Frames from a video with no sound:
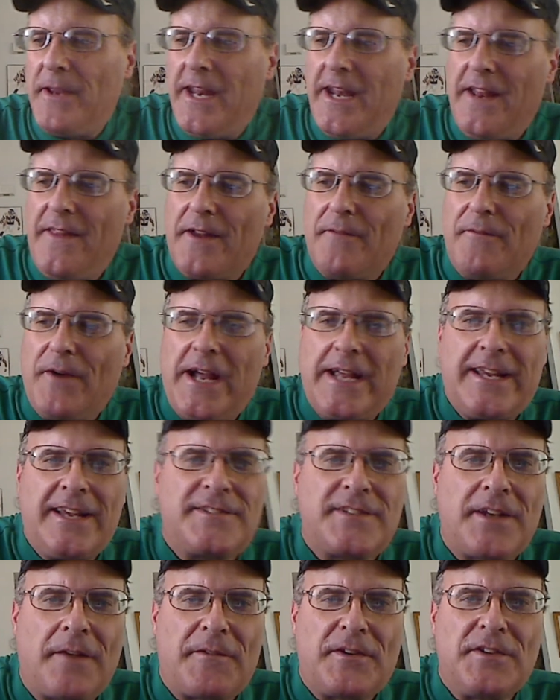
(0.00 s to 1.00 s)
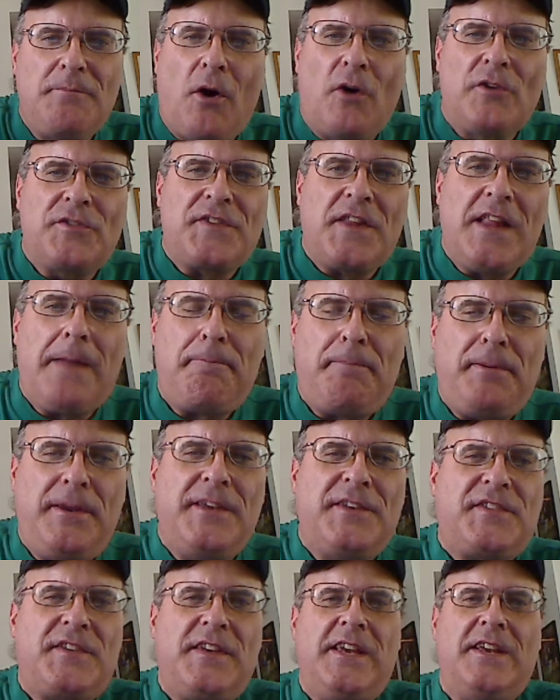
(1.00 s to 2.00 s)
me any Viking stuff because most of that
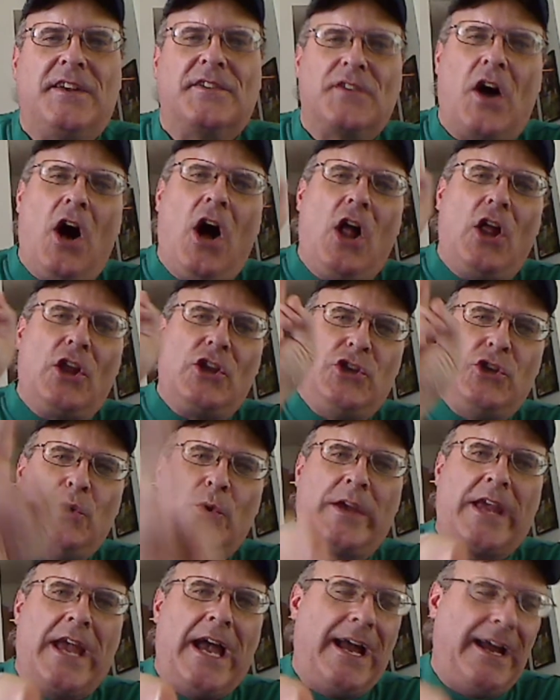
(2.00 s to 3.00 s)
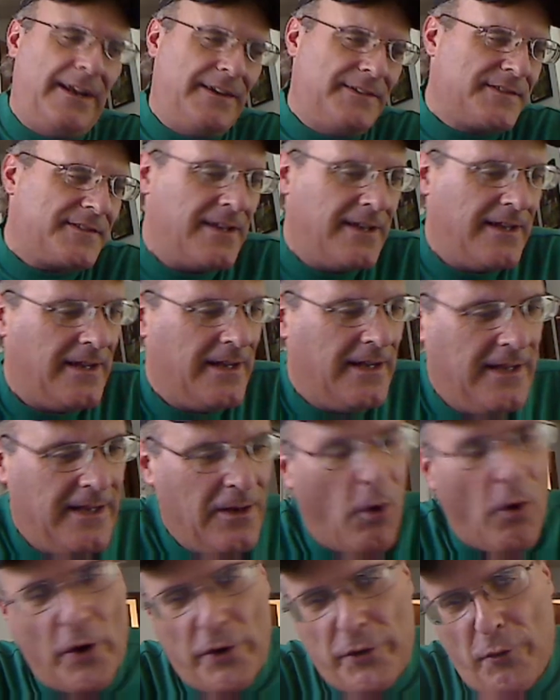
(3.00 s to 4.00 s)
PC is all you guys
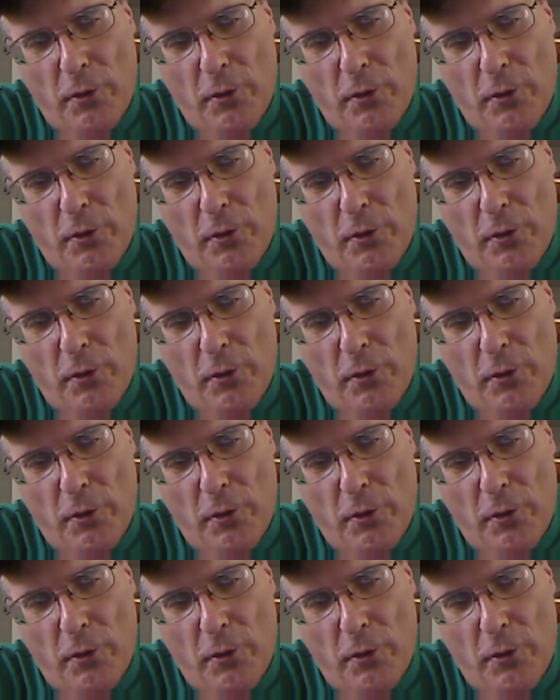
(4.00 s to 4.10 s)
or